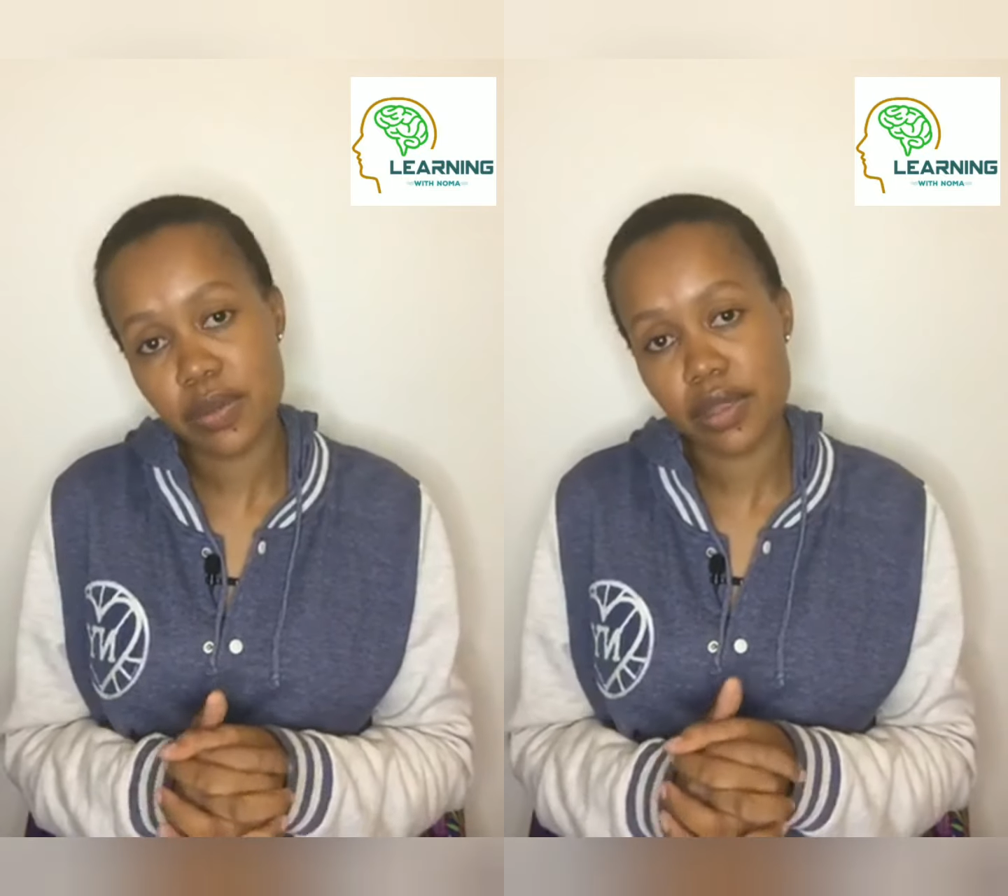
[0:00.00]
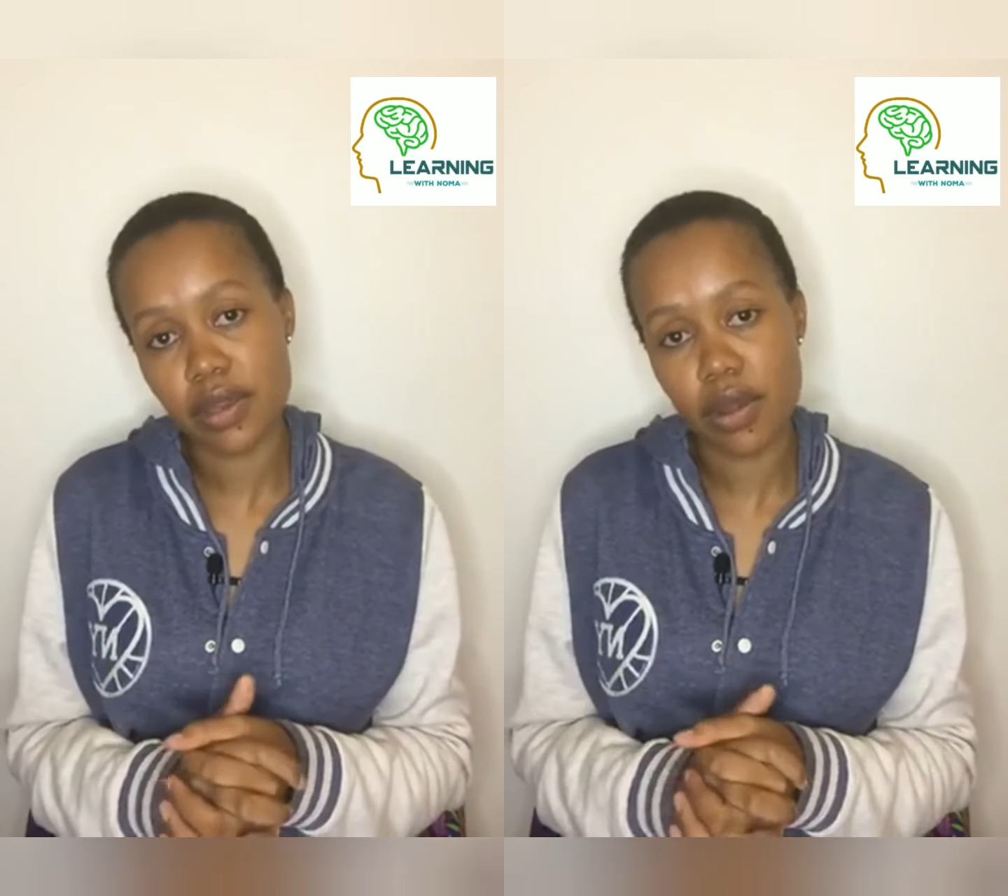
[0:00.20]

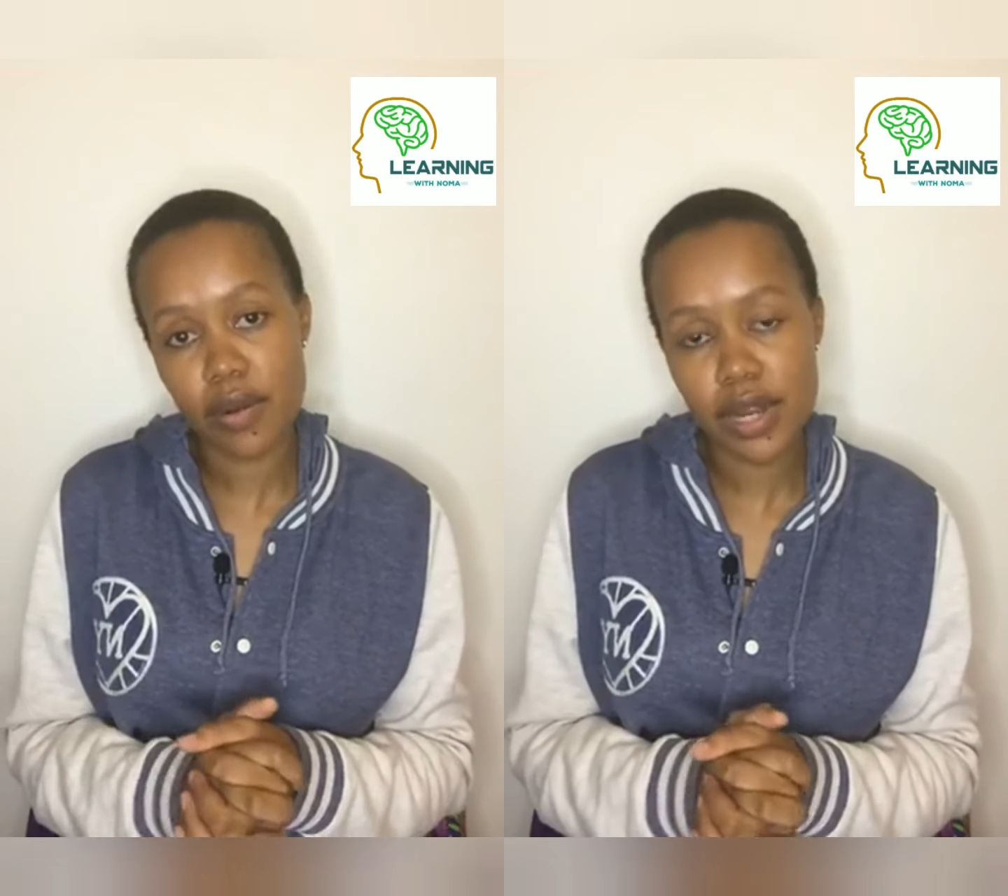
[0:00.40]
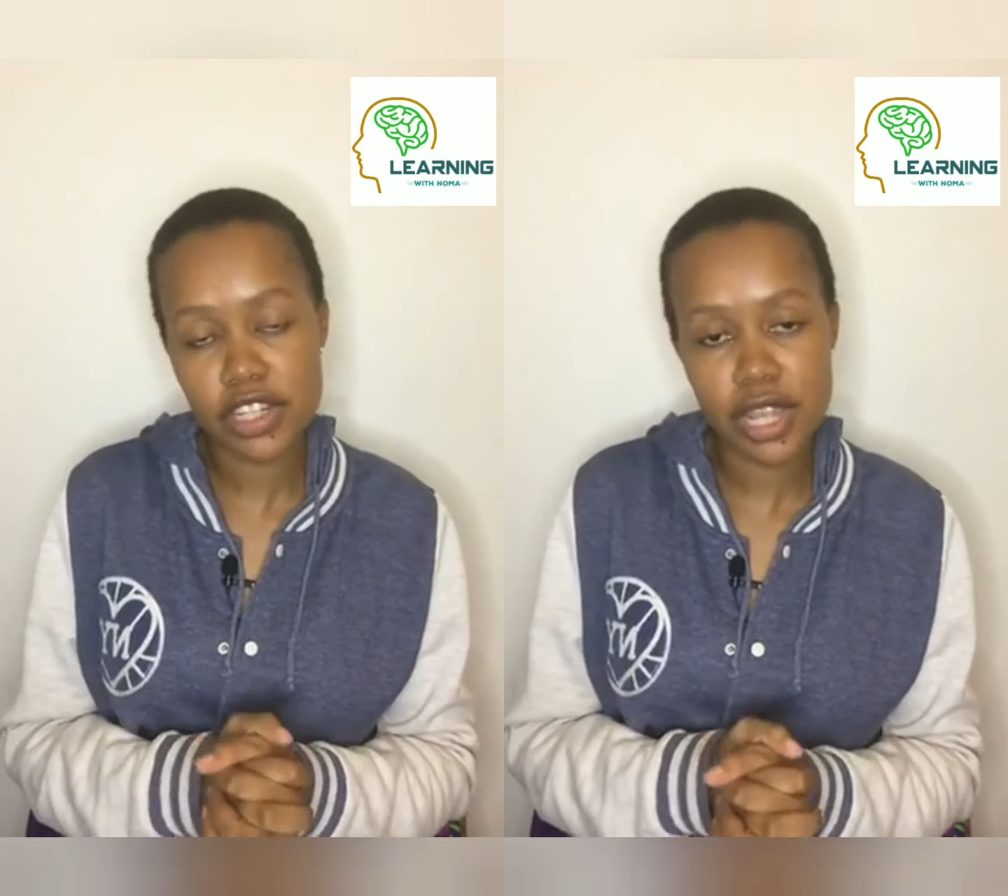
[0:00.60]
with the
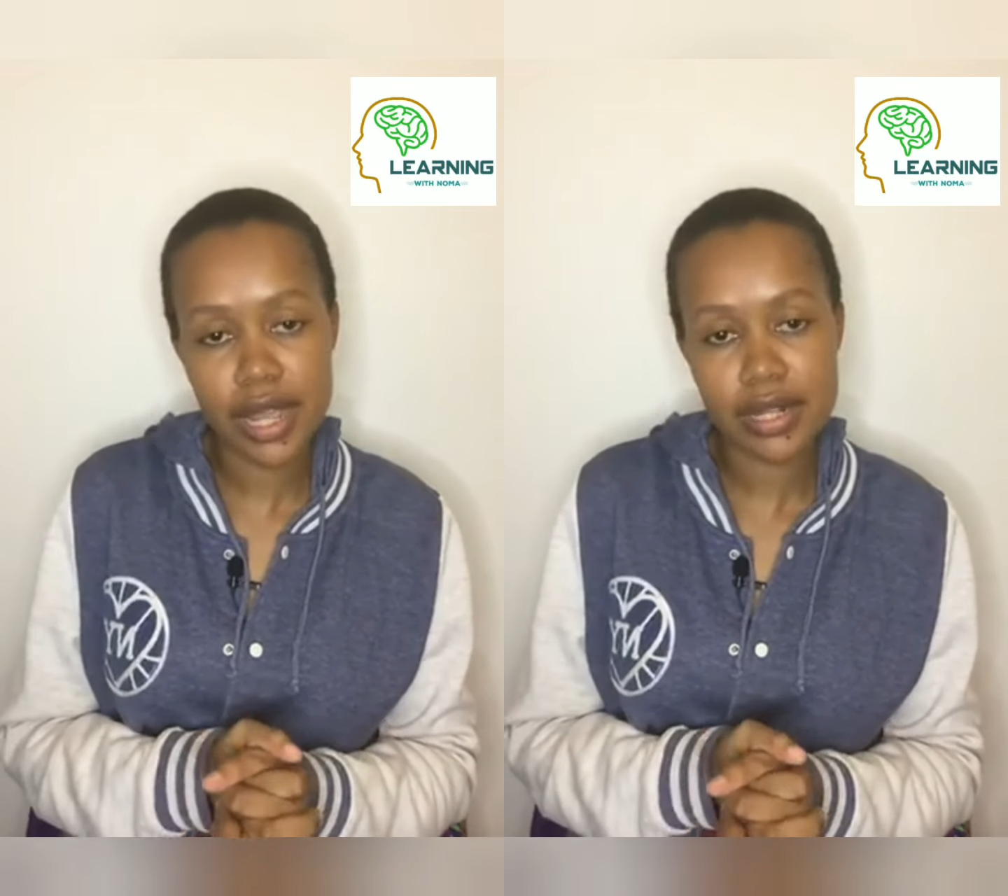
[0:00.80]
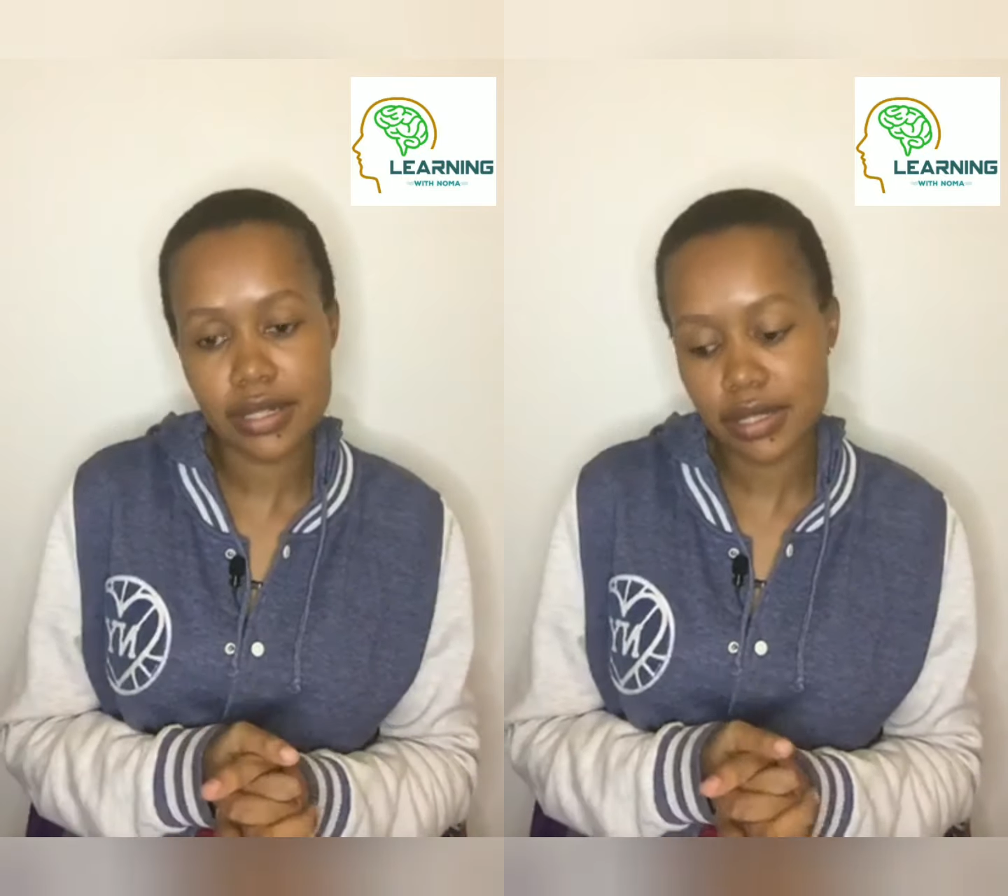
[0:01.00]
orange
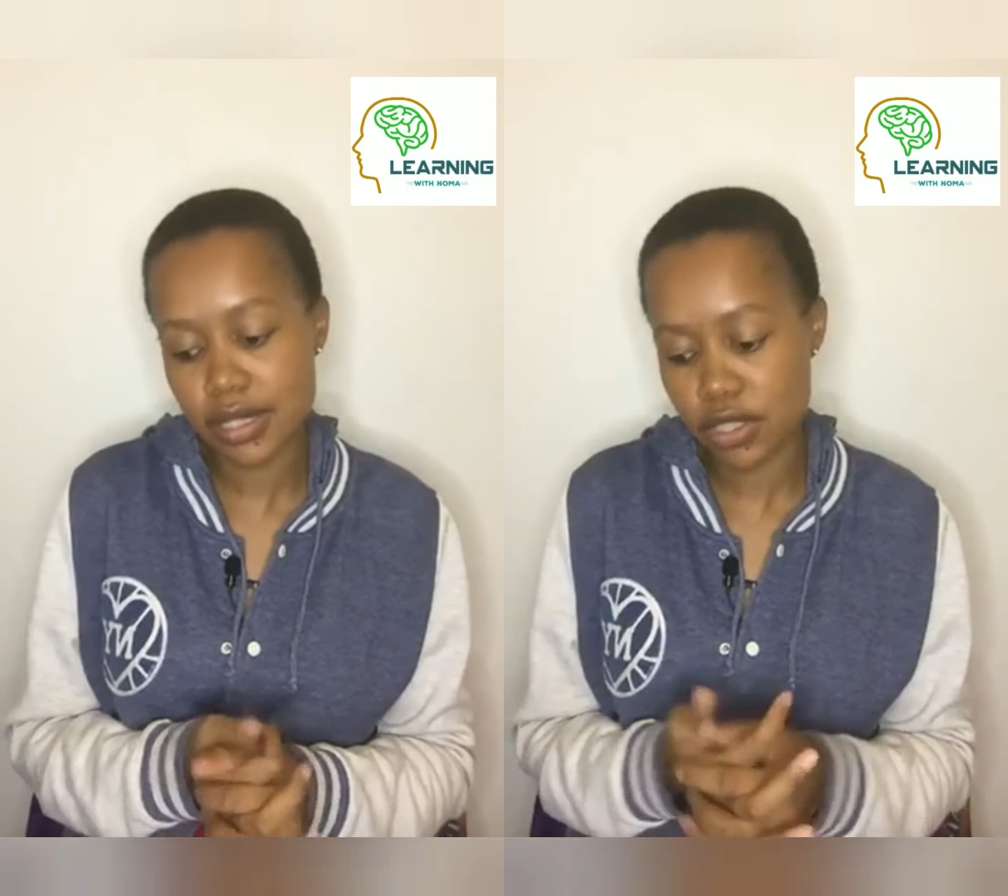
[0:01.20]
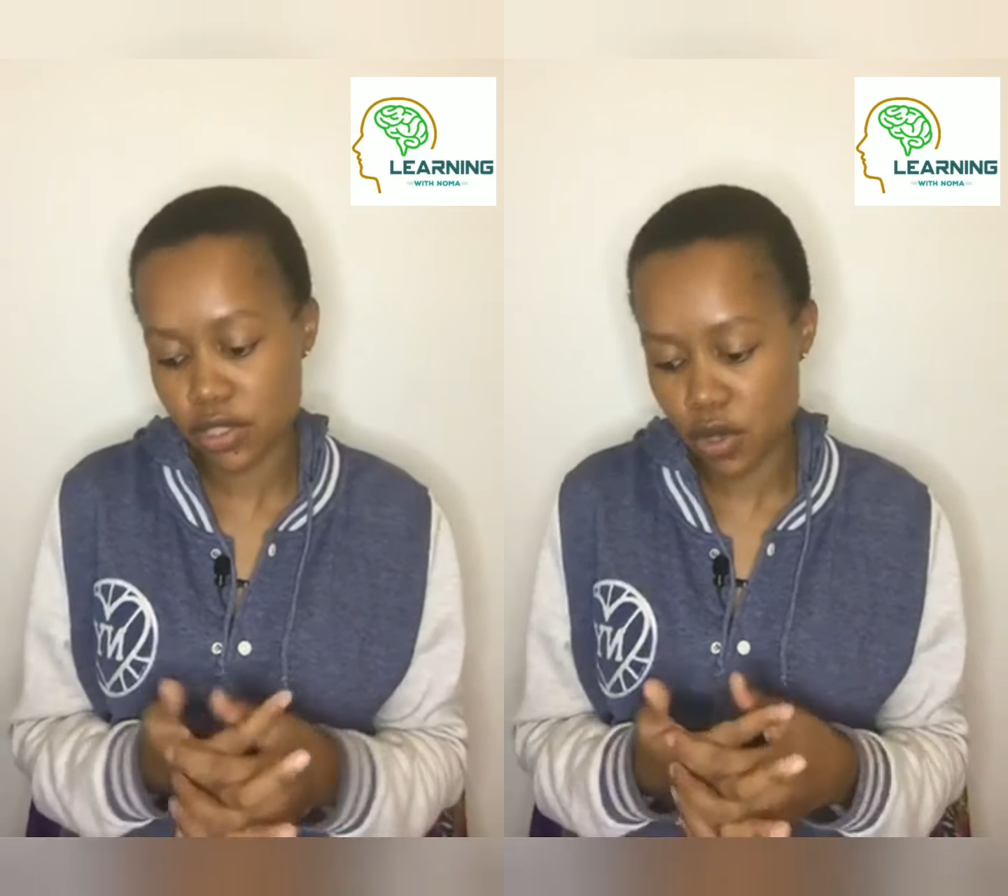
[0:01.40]
candle
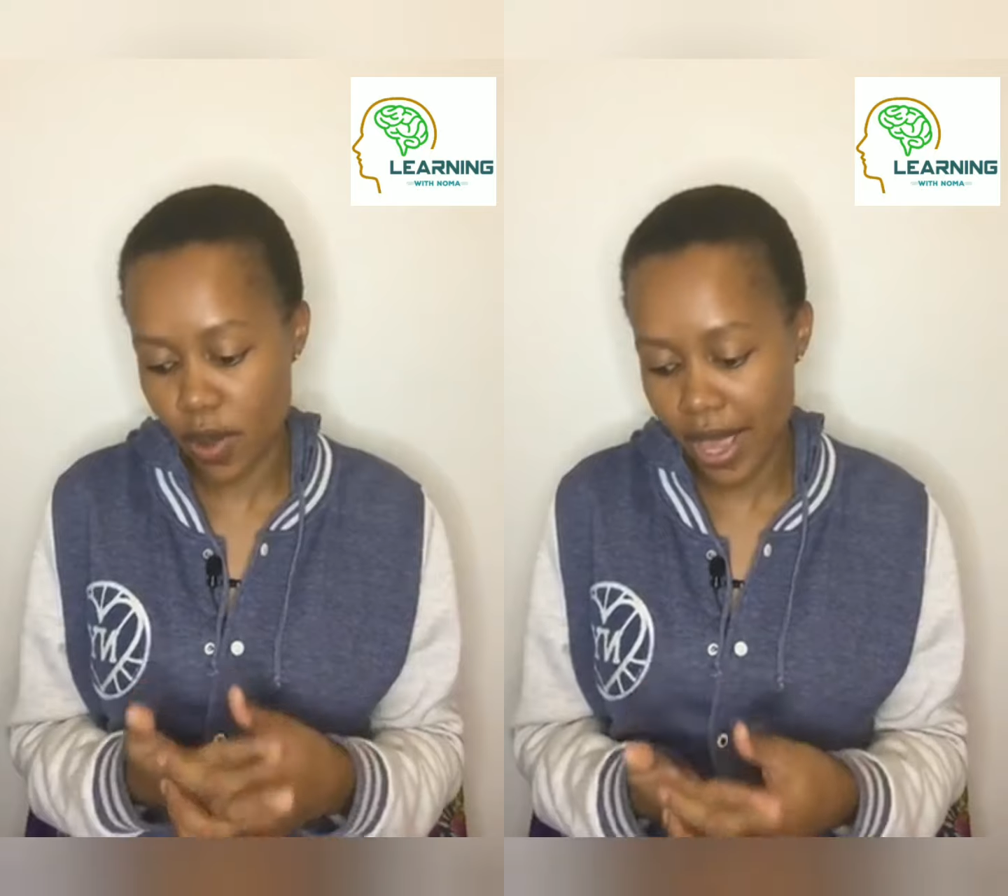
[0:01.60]
is your